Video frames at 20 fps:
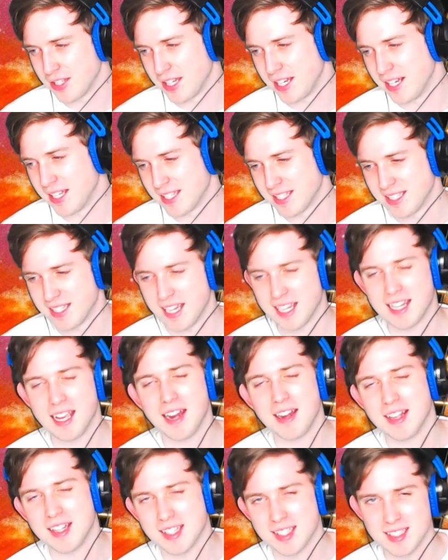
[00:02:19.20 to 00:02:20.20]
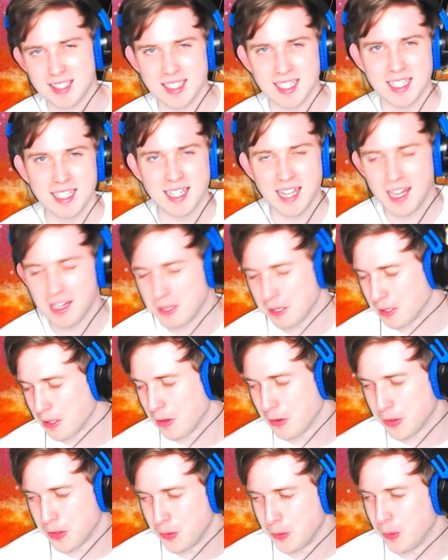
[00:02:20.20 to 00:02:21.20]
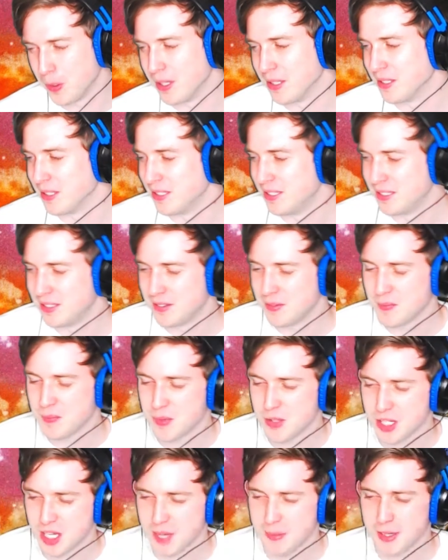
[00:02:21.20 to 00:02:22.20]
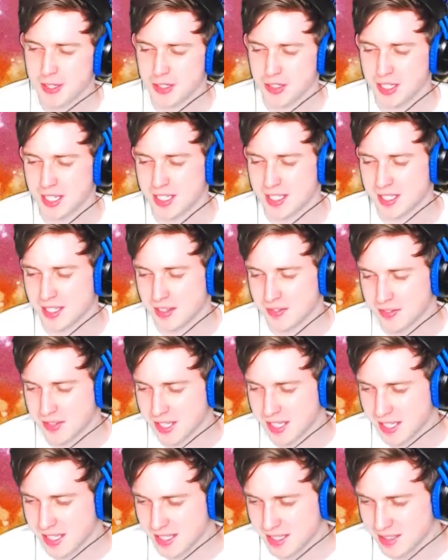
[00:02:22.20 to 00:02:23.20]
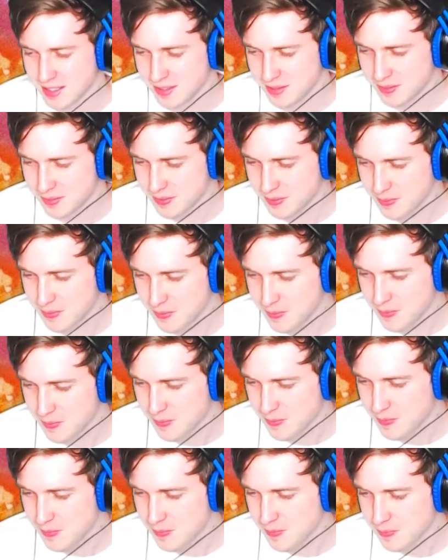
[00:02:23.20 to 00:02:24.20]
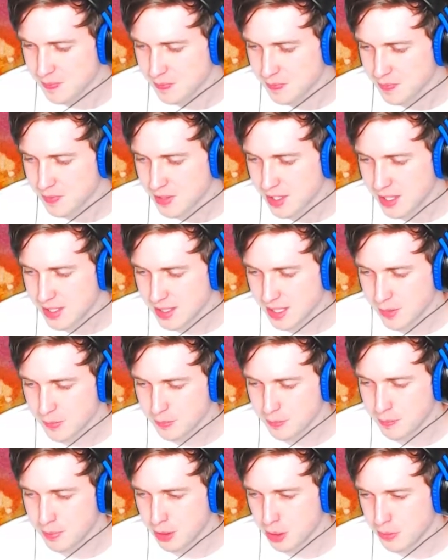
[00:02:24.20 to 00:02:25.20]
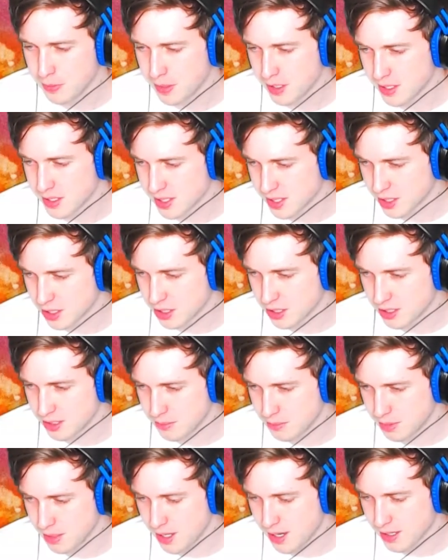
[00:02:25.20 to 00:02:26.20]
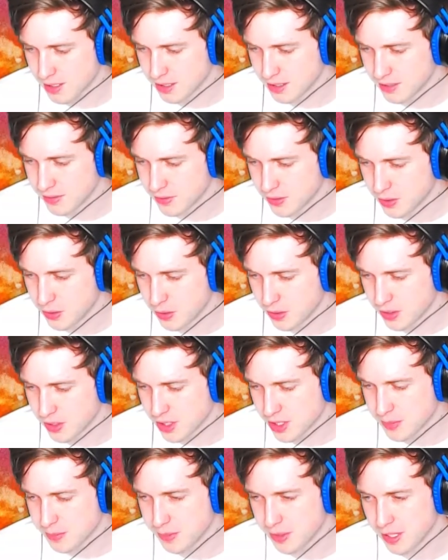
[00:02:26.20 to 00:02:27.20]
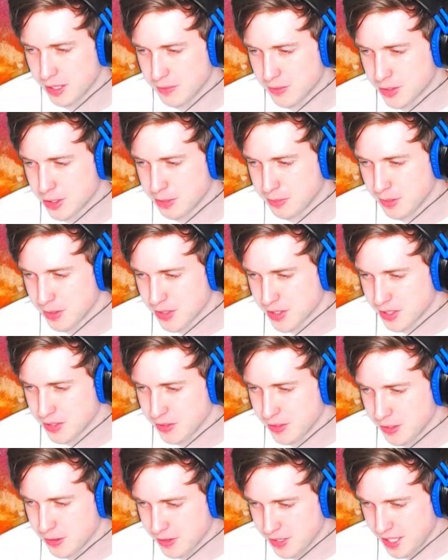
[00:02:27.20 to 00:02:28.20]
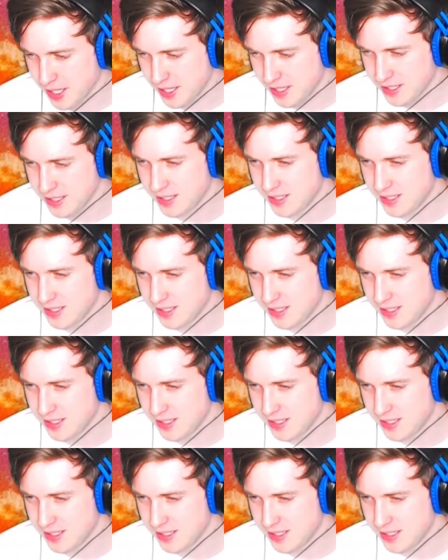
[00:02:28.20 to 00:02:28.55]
he doesn't take out easily, LR Goku will. Just gotta make sure he gets enough ki. And then Bulma is a good blocker, of course, but I'm sure most of you know that.